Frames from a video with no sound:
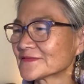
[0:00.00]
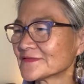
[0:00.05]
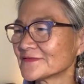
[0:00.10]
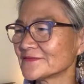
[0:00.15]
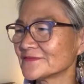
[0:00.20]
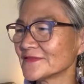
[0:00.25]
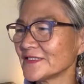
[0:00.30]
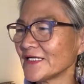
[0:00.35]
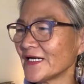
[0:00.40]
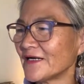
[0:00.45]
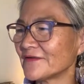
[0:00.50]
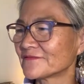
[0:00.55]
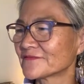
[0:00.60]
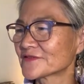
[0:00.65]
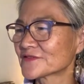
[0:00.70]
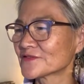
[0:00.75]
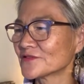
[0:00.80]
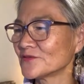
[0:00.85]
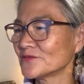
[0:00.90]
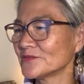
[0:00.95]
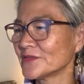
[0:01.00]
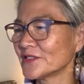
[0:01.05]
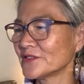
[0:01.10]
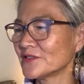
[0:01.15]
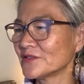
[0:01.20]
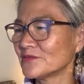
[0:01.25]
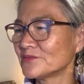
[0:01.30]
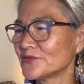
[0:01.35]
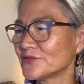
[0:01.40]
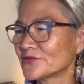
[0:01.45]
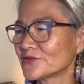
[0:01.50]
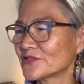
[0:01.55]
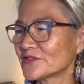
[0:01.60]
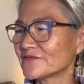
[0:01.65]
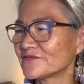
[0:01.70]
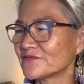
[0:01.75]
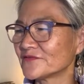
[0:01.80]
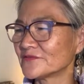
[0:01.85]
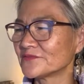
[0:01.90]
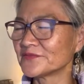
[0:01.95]
we have so many
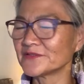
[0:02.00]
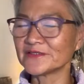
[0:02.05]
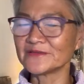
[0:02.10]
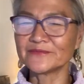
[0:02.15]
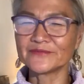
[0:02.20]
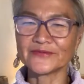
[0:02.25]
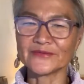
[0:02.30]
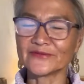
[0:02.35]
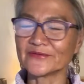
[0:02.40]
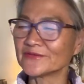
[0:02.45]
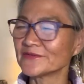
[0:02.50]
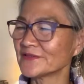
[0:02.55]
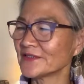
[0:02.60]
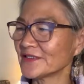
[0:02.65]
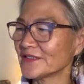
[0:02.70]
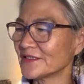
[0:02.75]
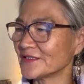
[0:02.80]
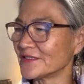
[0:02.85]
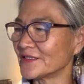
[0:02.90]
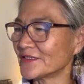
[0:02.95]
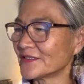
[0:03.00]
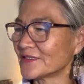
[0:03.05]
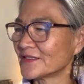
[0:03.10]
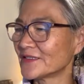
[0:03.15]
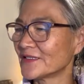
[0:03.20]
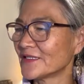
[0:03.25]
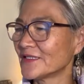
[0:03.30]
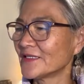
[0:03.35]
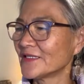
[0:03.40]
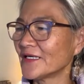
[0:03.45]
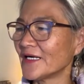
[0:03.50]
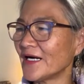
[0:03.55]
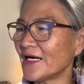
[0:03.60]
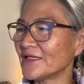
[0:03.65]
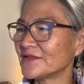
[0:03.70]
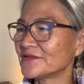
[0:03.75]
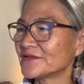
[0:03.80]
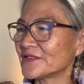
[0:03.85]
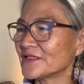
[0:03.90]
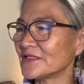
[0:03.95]
beautiful people here.
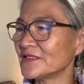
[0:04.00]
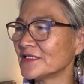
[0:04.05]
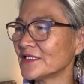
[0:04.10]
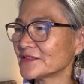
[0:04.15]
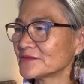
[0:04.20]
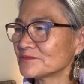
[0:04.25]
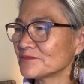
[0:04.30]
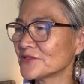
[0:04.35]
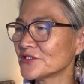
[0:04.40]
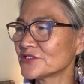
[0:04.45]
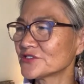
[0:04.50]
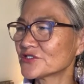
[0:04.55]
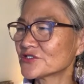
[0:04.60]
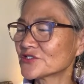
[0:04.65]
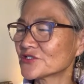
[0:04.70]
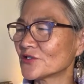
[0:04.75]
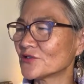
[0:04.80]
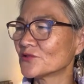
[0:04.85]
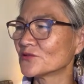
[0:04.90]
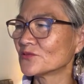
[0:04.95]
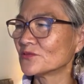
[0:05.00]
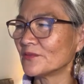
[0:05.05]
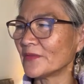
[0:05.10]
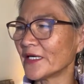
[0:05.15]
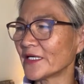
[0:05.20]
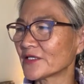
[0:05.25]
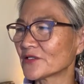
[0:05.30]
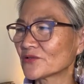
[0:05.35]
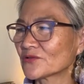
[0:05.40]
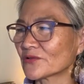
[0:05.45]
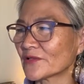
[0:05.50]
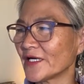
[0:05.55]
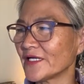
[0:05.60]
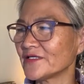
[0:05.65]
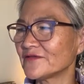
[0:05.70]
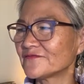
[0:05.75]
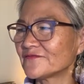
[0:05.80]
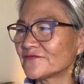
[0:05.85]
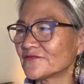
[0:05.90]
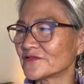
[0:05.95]
And let me show my
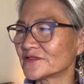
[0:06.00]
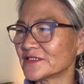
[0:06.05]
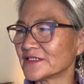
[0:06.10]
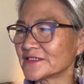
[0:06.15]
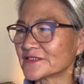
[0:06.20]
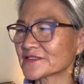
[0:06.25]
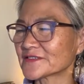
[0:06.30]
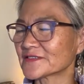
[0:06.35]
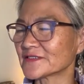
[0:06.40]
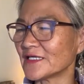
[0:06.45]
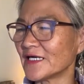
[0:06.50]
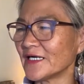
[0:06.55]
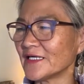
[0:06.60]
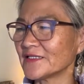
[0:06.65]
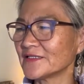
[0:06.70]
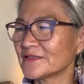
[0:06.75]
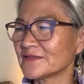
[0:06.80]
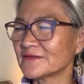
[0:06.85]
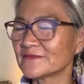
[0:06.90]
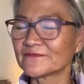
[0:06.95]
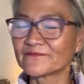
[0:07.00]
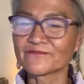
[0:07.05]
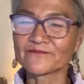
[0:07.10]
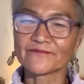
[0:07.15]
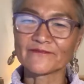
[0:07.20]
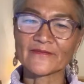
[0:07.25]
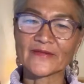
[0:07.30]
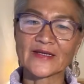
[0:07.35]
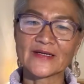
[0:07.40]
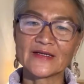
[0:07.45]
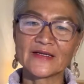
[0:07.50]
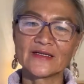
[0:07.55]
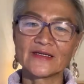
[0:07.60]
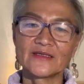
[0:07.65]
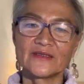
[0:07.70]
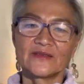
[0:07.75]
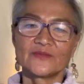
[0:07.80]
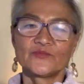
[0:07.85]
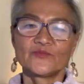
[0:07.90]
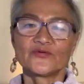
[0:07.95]
gratefulness. I
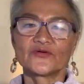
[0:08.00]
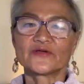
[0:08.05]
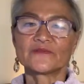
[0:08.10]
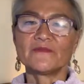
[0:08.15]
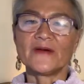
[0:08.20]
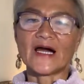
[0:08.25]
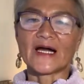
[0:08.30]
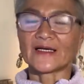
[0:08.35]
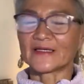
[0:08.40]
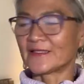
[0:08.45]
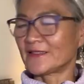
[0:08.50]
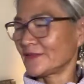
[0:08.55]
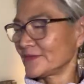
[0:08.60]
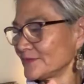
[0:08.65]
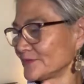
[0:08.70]
bookmark.